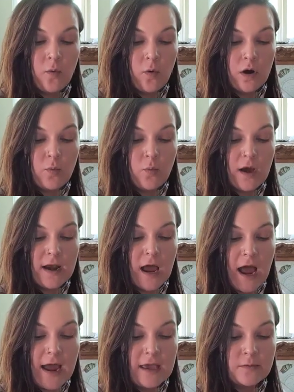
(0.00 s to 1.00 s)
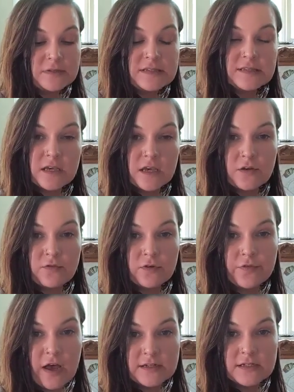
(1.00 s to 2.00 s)
or what I am seeing
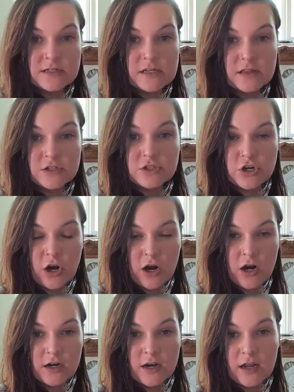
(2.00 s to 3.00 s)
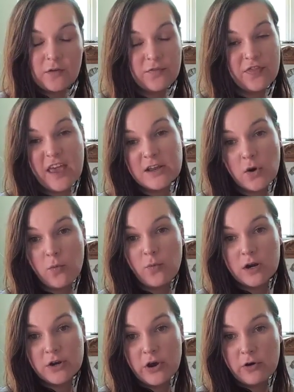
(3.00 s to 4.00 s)
reflected in the chart if they don't
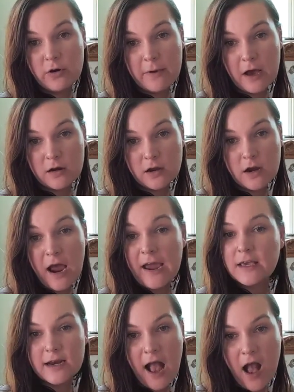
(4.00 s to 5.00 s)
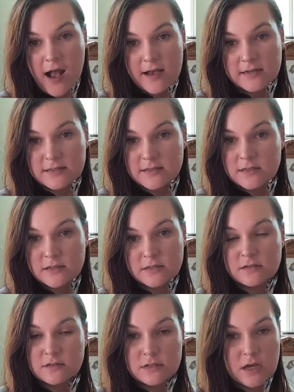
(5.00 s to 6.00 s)
want to know about it. I can ask
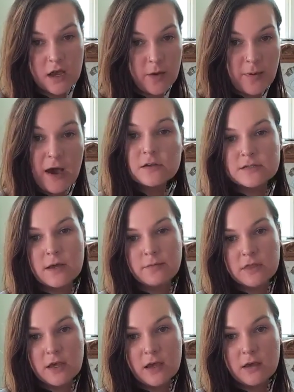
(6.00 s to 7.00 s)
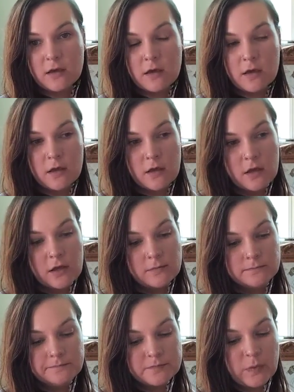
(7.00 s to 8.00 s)
about something
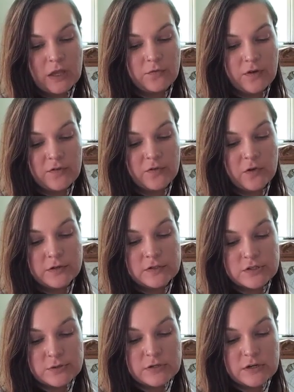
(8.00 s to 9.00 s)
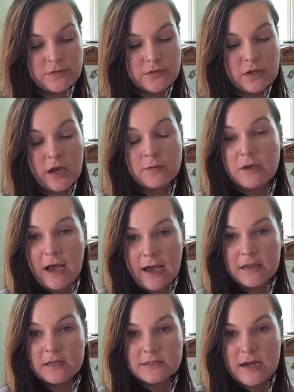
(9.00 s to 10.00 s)
if I feel intuitively I'm
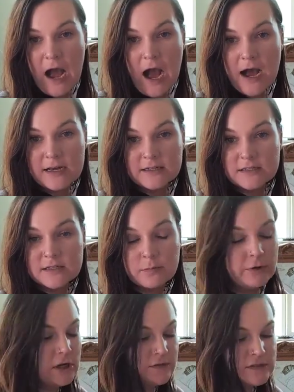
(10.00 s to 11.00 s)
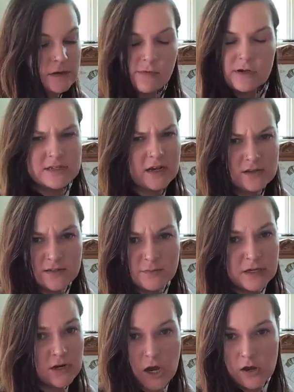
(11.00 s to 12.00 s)
guided to ask, but if someone tells
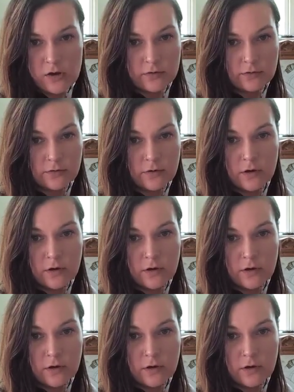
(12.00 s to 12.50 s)
me no